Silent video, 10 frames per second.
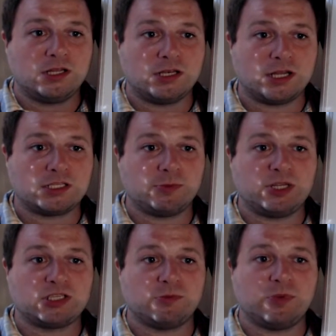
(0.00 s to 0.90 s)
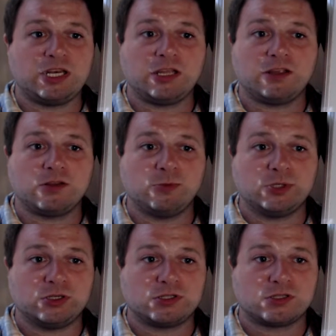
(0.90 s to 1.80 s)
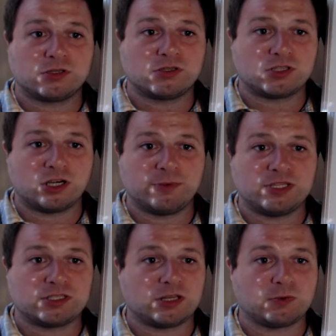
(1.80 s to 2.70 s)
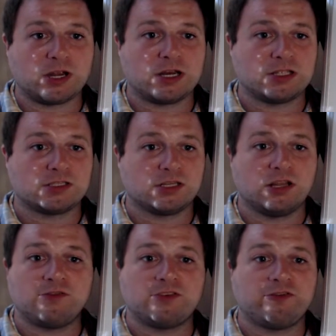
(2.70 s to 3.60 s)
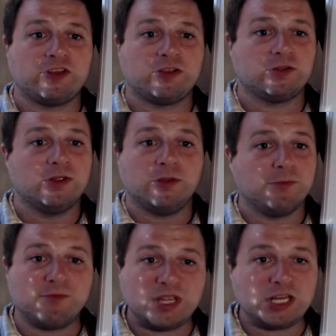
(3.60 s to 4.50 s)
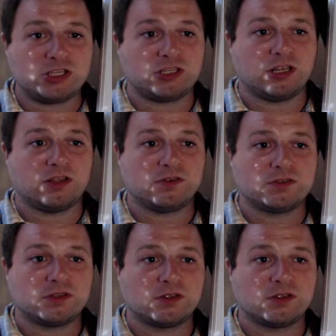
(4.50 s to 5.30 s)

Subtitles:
not to mention many other books, sermons, and writings, enough to fill many shelves.